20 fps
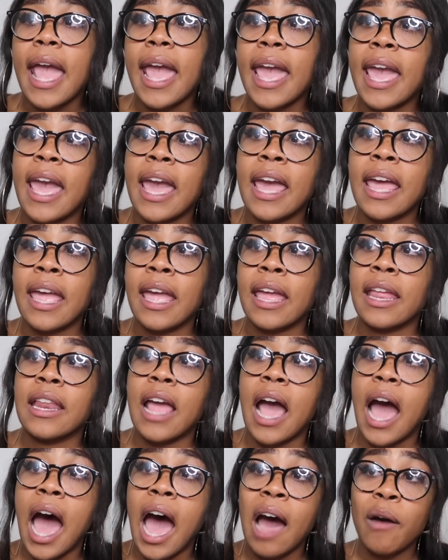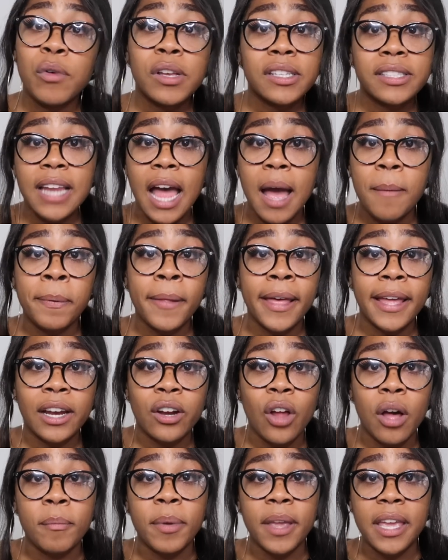And I was not
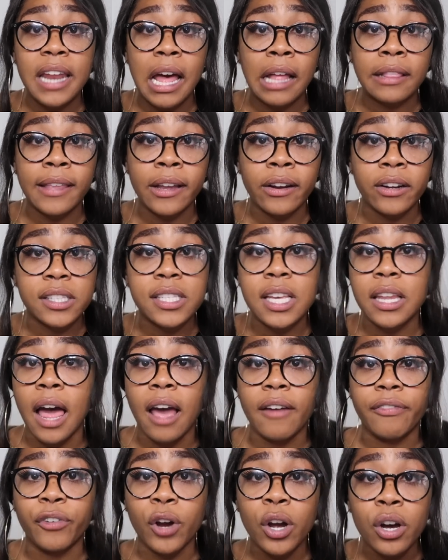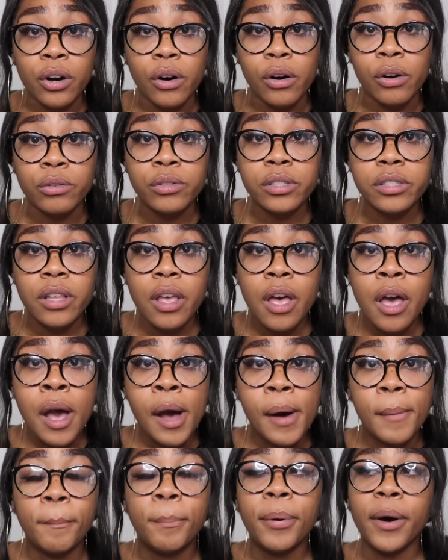planning on being out there until I froze.
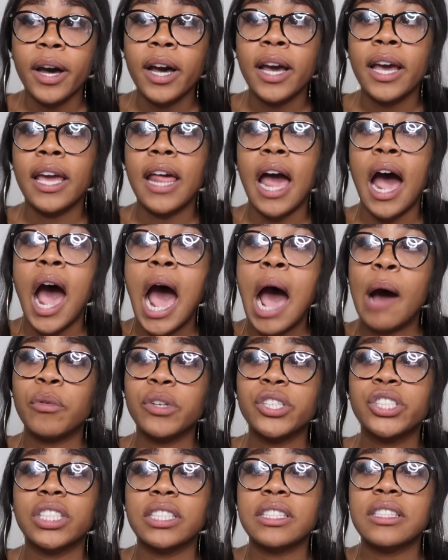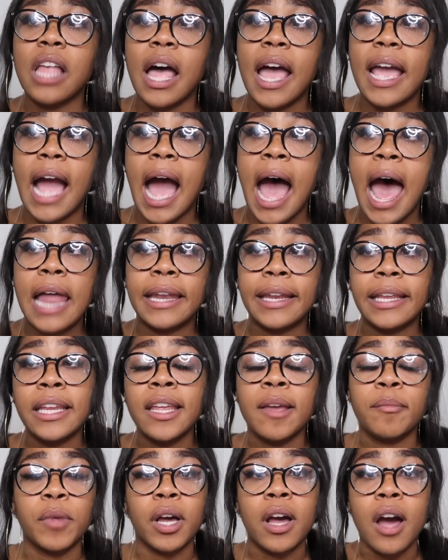But I was just like, I need
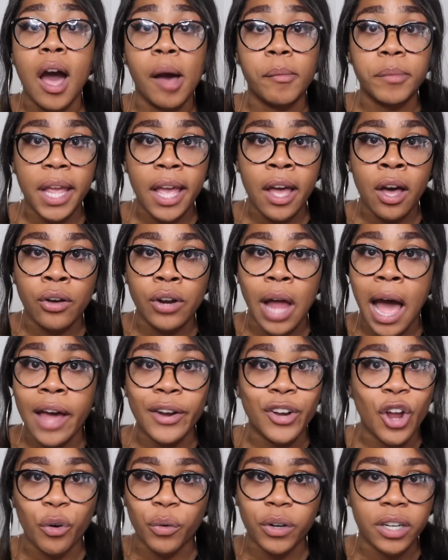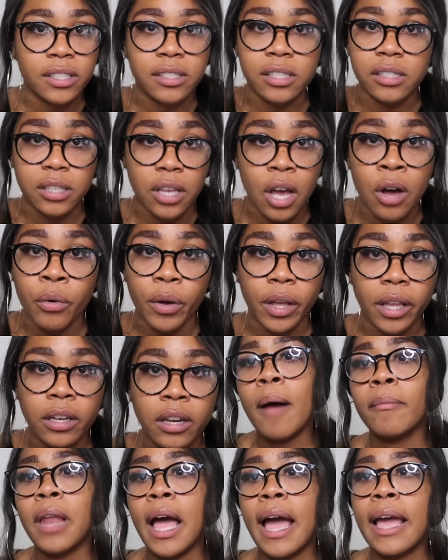him to calm down. I know where this is going.
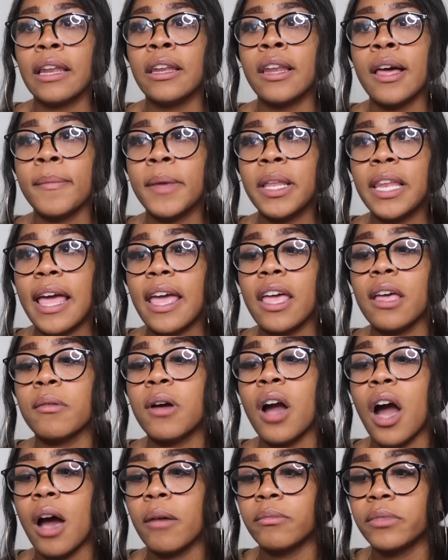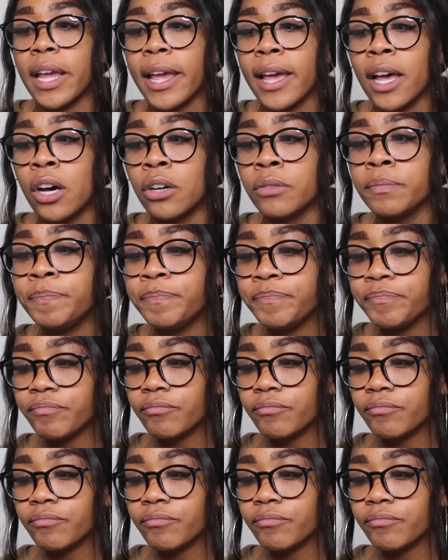I'm like, let me let him calm down.